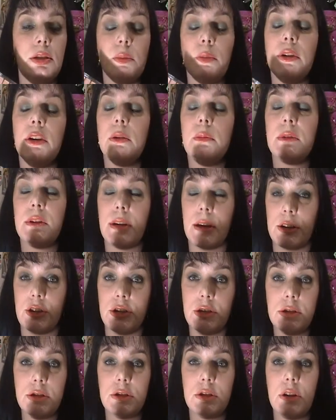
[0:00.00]
The
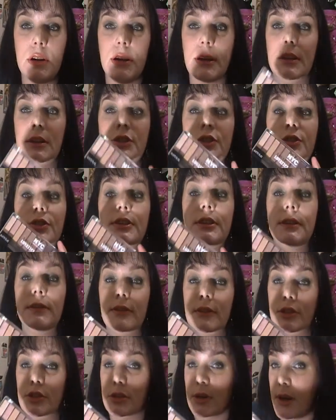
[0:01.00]
pigmentation is great. Just
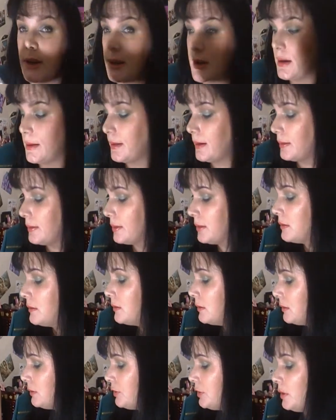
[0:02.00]
give it a try, guys.
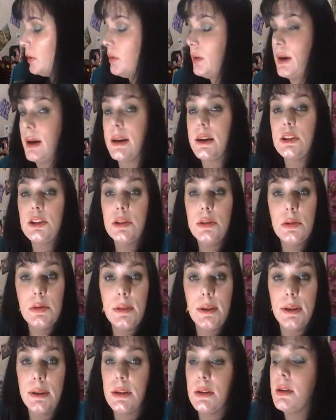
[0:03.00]
If you don't like it, you
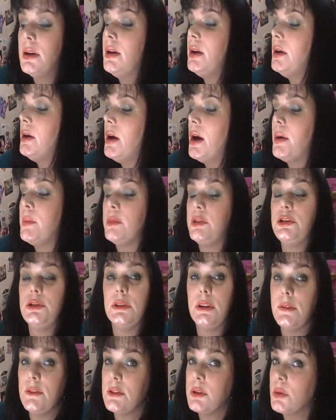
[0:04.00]
don't like it. But
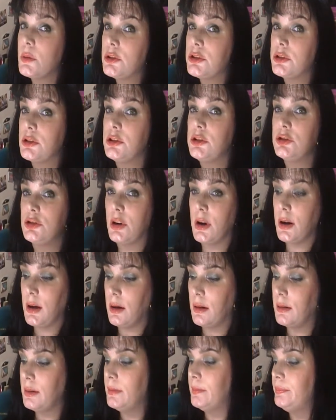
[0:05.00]
you never know until you
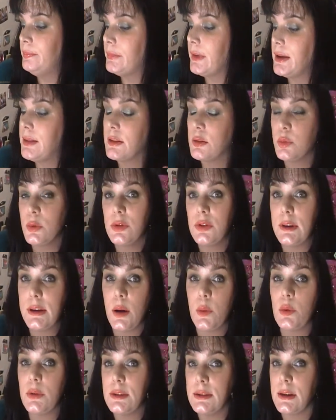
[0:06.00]
try it. And that's one
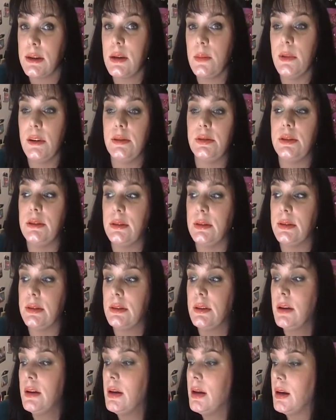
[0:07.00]
thing I want to say about
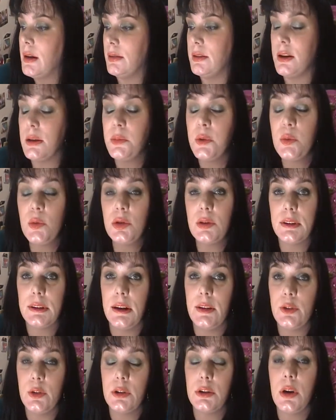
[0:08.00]
this. A lot of people look
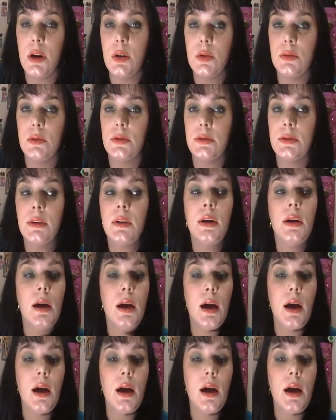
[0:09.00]
down their nose